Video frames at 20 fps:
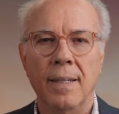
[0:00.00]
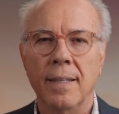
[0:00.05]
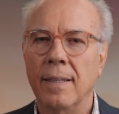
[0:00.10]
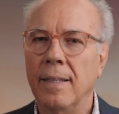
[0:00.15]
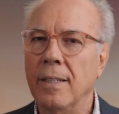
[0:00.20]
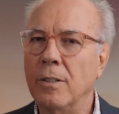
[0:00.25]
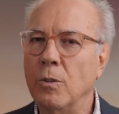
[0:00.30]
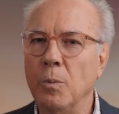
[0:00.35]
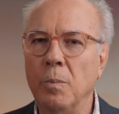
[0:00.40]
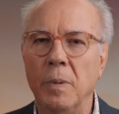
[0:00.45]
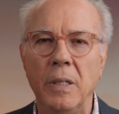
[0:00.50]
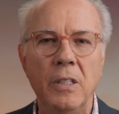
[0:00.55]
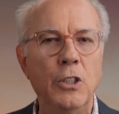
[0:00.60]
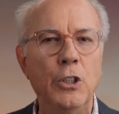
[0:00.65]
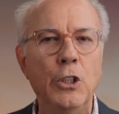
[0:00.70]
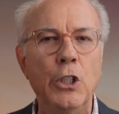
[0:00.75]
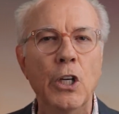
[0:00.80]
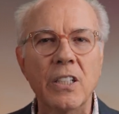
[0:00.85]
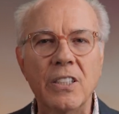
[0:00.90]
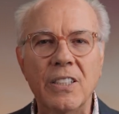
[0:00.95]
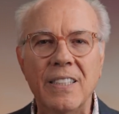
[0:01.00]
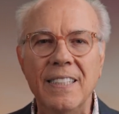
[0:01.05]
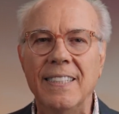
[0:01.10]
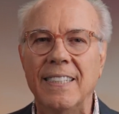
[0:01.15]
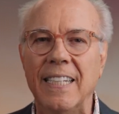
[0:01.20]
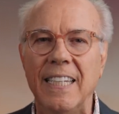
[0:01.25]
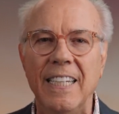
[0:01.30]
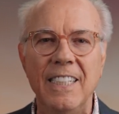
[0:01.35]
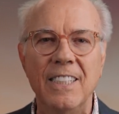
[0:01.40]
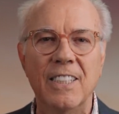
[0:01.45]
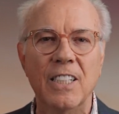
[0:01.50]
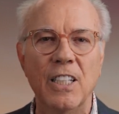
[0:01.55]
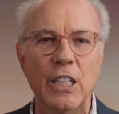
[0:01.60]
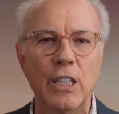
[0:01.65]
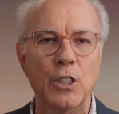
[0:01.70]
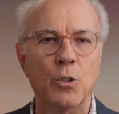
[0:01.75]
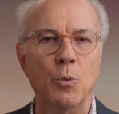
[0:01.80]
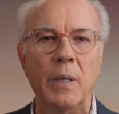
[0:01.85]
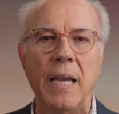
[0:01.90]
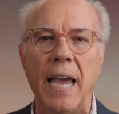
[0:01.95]
This would be just as easily
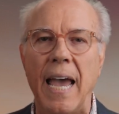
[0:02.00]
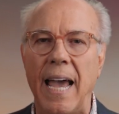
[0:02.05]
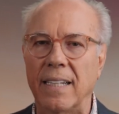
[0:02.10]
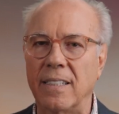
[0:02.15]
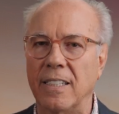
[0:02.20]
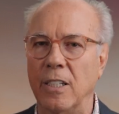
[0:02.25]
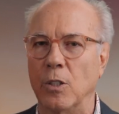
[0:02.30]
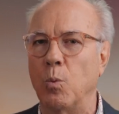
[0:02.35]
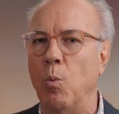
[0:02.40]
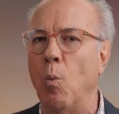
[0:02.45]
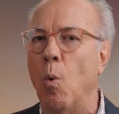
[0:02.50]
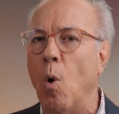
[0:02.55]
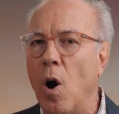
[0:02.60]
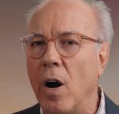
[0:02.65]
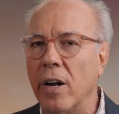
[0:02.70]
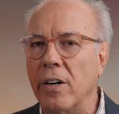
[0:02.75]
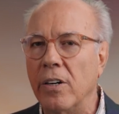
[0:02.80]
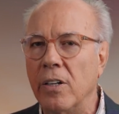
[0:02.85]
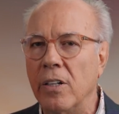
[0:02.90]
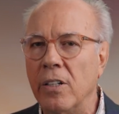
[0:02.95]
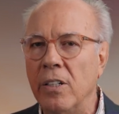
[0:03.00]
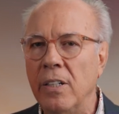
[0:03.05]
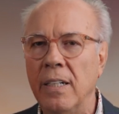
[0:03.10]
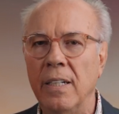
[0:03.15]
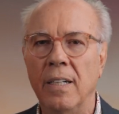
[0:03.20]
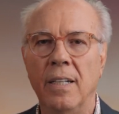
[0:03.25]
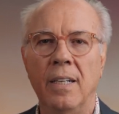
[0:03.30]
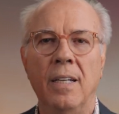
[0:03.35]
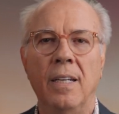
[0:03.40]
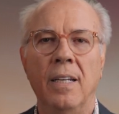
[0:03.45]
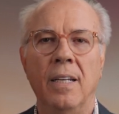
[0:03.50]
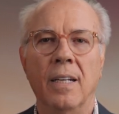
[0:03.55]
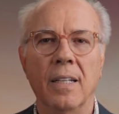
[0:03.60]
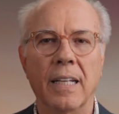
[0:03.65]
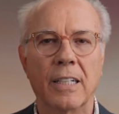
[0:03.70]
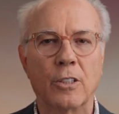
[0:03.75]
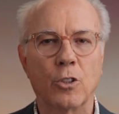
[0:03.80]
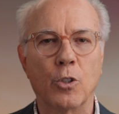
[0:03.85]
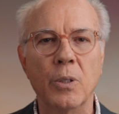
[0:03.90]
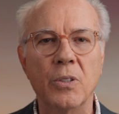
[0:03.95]
as we access water,
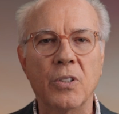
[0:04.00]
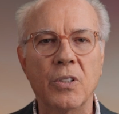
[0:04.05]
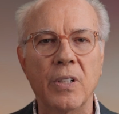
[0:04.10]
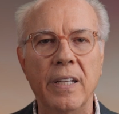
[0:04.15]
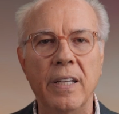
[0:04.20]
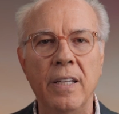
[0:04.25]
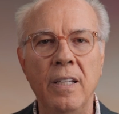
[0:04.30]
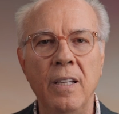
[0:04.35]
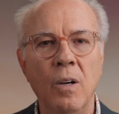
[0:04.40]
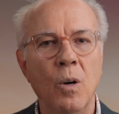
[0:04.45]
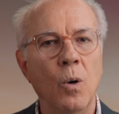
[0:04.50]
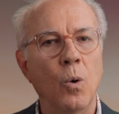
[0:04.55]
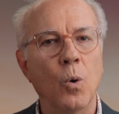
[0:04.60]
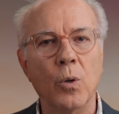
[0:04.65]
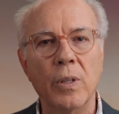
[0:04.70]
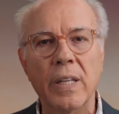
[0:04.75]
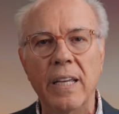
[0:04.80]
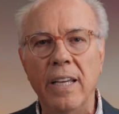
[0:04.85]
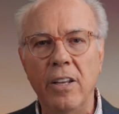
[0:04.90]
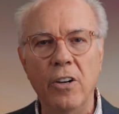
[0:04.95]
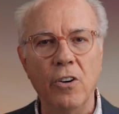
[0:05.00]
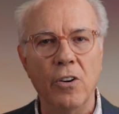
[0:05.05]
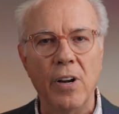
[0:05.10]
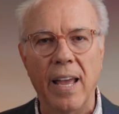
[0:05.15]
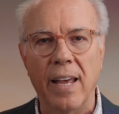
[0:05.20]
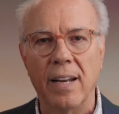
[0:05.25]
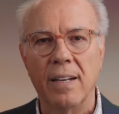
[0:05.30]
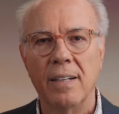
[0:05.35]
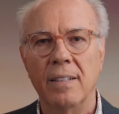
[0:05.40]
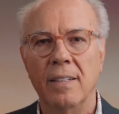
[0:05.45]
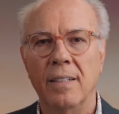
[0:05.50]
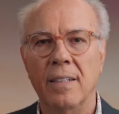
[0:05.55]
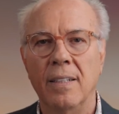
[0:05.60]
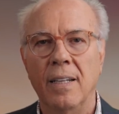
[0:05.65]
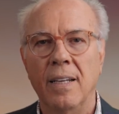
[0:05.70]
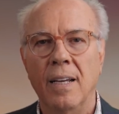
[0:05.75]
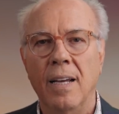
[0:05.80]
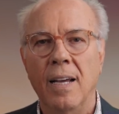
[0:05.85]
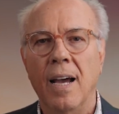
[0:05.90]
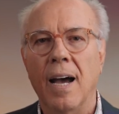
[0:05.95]
electricity, or the internet.
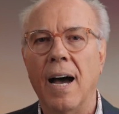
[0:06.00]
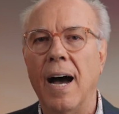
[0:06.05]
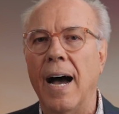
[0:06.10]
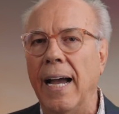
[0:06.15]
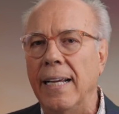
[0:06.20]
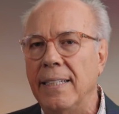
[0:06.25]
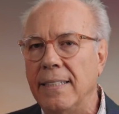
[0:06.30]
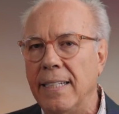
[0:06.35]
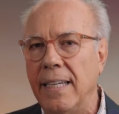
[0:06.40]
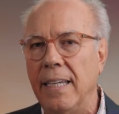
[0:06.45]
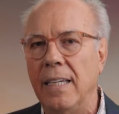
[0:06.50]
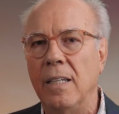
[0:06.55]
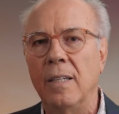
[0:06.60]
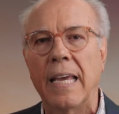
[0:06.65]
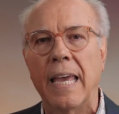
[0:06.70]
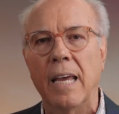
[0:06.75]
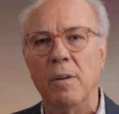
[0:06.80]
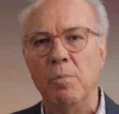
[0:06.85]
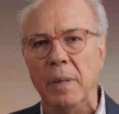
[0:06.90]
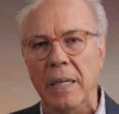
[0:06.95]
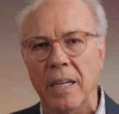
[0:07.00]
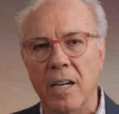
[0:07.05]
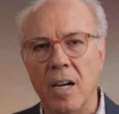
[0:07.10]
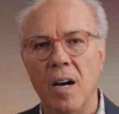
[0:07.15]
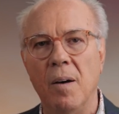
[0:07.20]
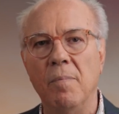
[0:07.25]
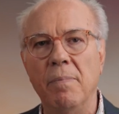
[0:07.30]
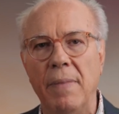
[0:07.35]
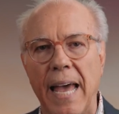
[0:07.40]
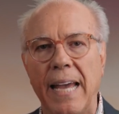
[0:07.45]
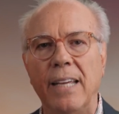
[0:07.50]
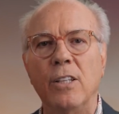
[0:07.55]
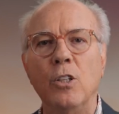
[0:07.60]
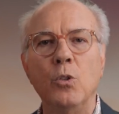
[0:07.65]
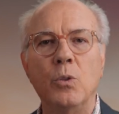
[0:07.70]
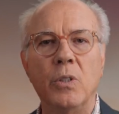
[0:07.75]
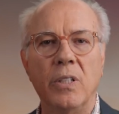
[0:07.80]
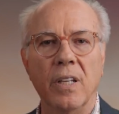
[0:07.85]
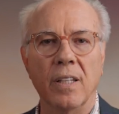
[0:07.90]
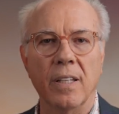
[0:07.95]
IT can become that
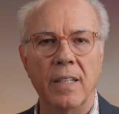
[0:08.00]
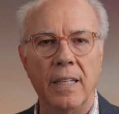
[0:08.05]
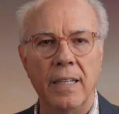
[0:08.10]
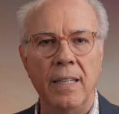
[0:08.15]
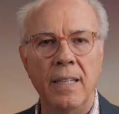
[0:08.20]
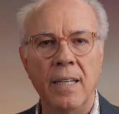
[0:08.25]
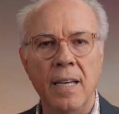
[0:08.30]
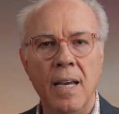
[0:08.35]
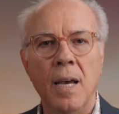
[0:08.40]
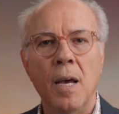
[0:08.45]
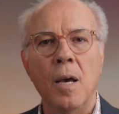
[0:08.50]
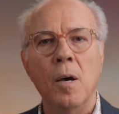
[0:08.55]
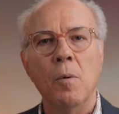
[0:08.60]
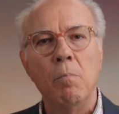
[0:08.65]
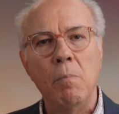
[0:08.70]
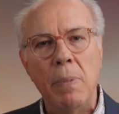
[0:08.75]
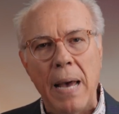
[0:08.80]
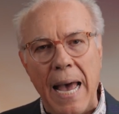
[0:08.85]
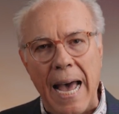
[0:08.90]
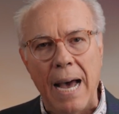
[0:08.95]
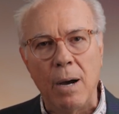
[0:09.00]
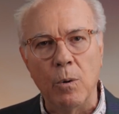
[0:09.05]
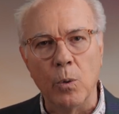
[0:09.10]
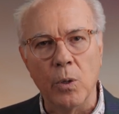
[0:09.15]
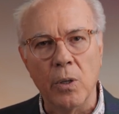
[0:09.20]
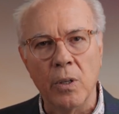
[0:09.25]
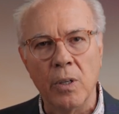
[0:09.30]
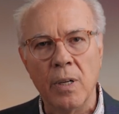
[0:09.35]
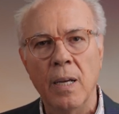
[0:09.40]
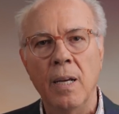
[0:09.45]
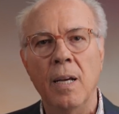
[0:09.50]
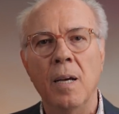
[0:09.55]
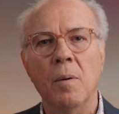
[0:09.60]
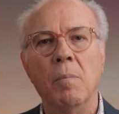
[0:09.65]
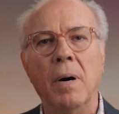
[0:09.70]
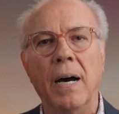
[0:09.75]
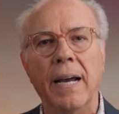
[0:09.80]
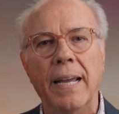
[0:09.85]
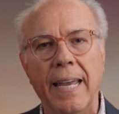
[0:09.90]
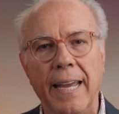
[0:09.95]
utility powered
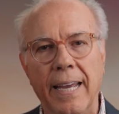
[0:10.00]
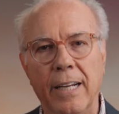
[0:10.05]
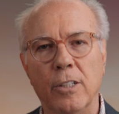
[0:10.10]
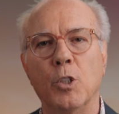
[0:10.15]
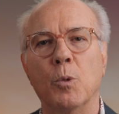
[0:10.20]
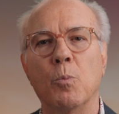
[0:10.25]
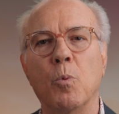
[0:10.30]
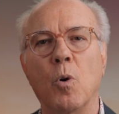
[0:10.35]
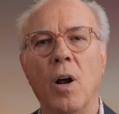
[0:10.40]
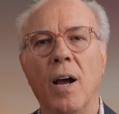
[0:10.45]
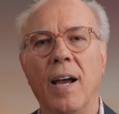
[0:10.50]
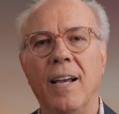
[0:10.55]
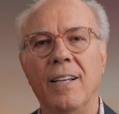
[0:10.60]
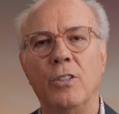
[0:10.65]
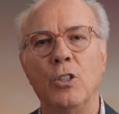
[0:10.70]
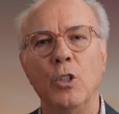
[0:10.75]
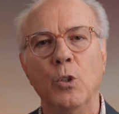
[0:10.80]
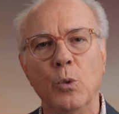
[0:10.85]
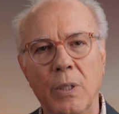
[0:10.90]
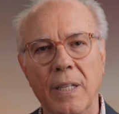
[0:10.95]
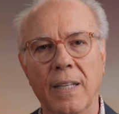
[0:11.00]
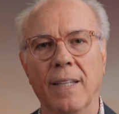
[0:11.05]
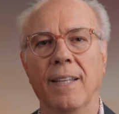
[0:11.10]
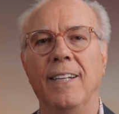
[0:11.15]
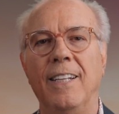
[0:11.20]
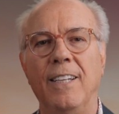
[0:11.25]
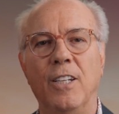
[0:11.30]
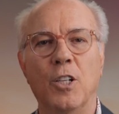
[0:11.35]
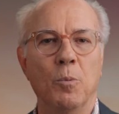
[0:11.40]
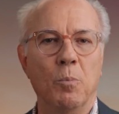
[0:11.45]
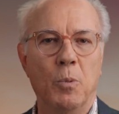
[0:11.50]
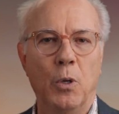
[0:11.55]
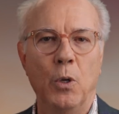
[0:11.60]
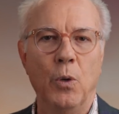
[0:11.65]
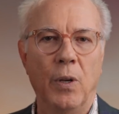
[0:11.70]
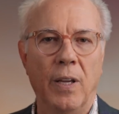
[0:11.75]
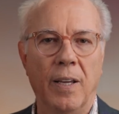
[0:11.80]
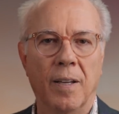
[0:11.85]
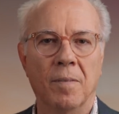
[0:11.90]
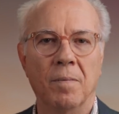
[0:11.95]
by enterprise utility
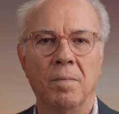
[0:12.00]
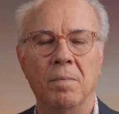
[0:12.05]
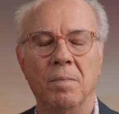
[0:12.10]
computing.